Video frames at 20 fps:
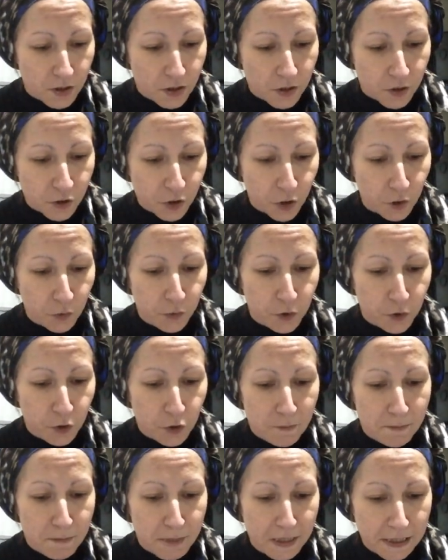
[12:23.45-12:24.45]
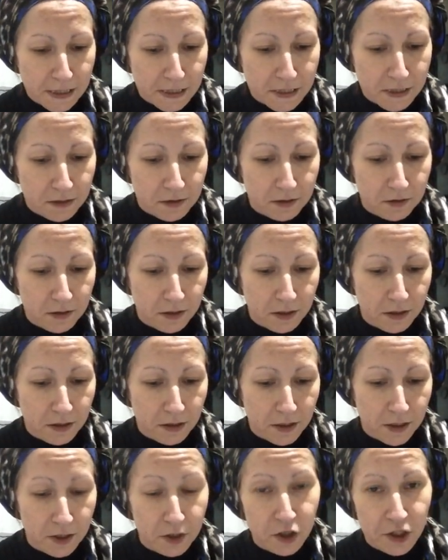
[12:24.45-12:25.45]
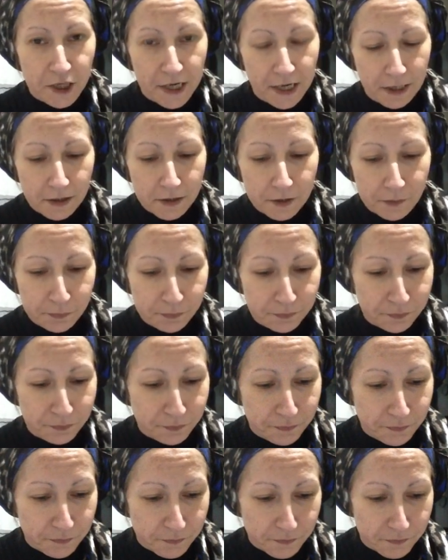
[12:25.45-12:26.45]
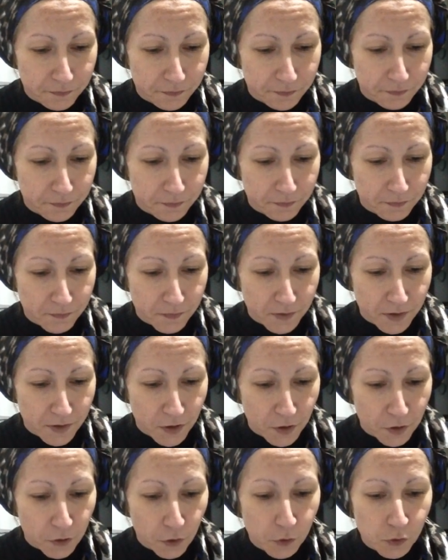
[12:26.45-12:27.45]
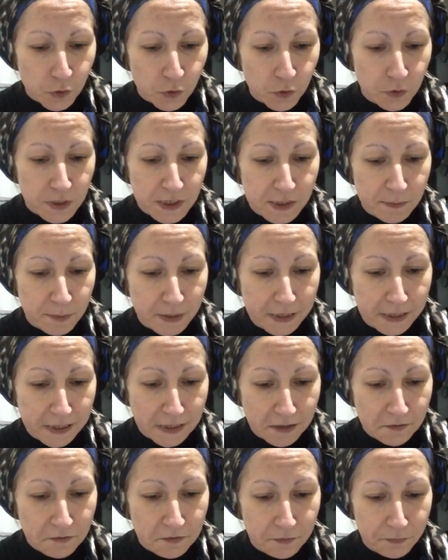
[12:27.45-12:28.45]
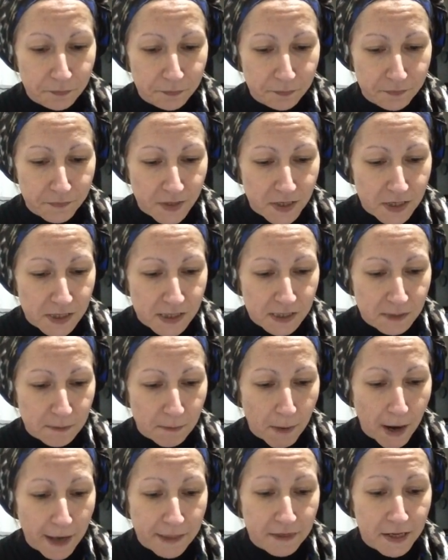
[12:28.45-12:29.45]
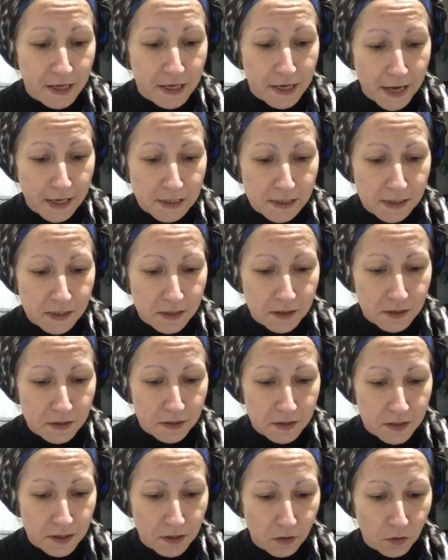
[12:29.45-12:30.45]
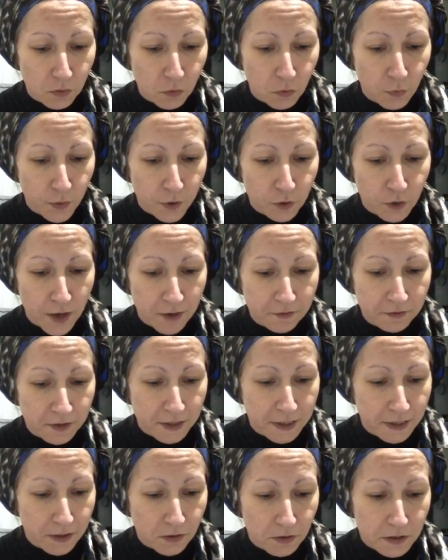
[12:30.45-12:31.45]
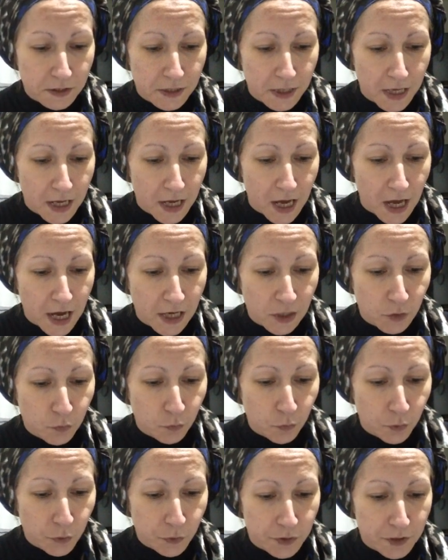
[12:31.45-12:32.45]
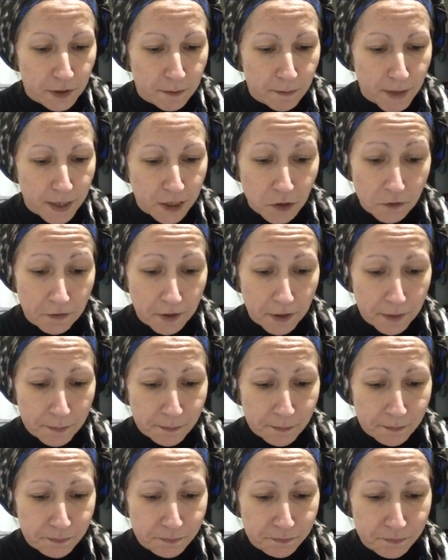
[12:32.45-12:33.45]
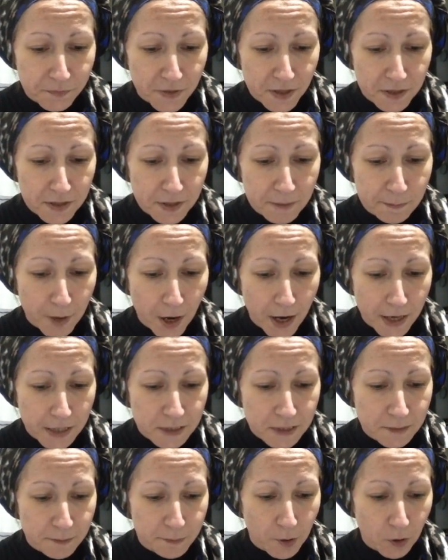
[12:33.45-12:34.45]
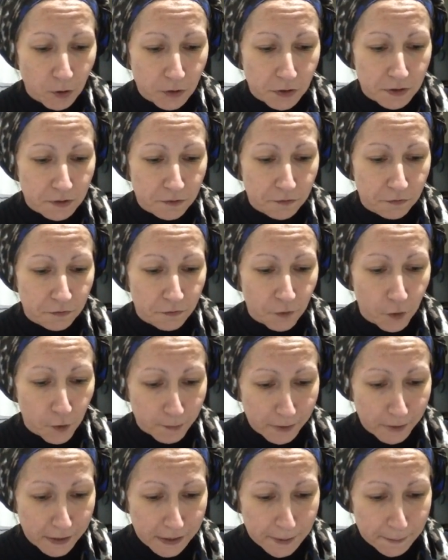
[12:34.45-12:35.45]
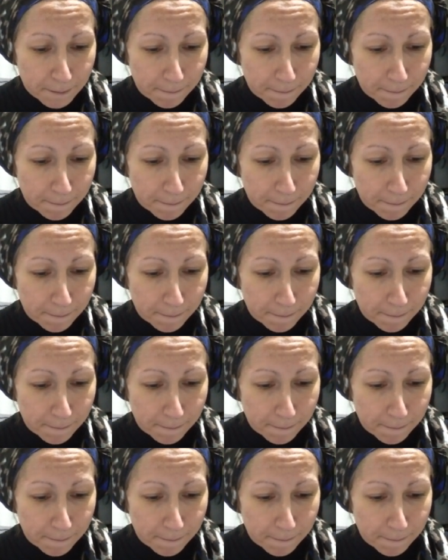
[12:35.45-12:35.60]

So when you meet in jihad, those who disbelieve, smite their necks till when you have killed and wounded many of them, then bind a bond firmly.